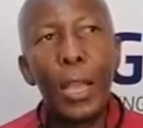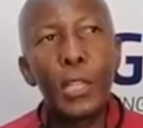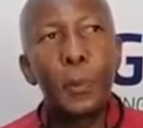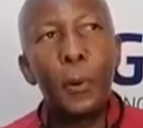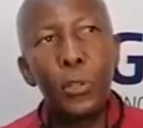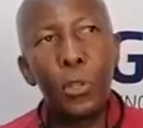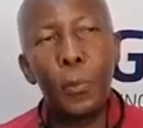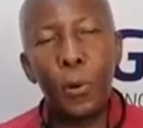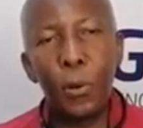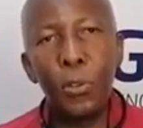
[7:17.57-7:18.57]
export
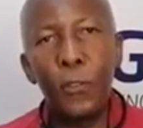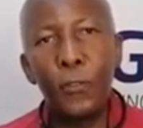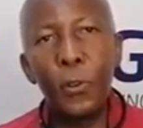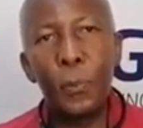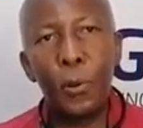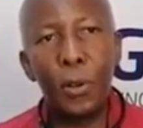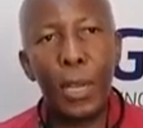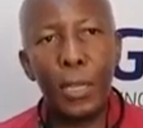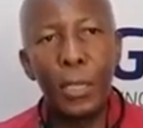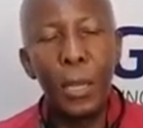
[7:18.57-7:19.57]
your food
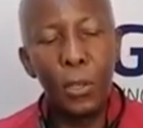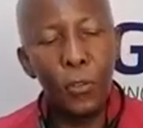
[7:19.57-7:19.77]
products,